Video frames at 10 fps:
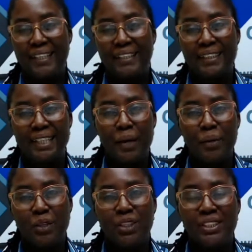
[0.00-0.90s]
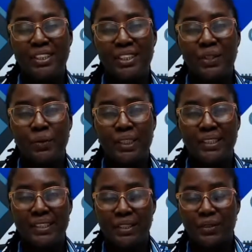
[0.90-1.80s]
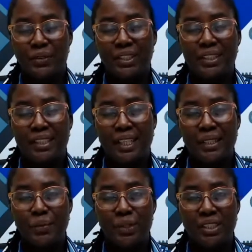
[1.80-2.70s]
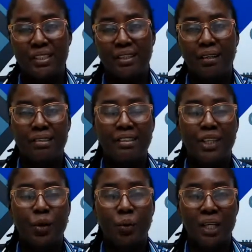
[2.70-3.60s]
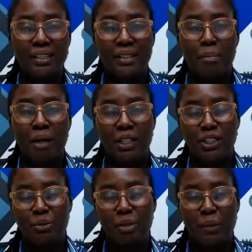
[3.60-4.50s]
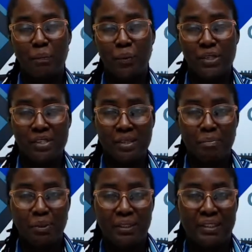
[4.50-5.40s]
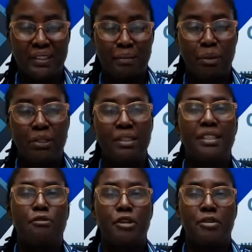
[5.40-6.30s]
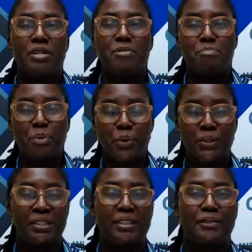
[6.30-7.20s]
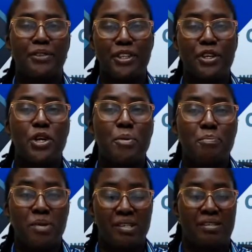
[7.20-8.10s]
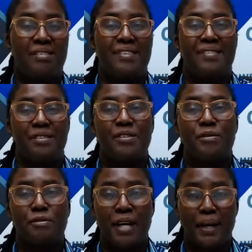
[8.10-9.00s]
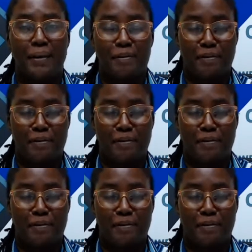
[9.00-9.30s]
Today, I will continue in the series as we discuss the quality management principles because they're very important for your business to survive.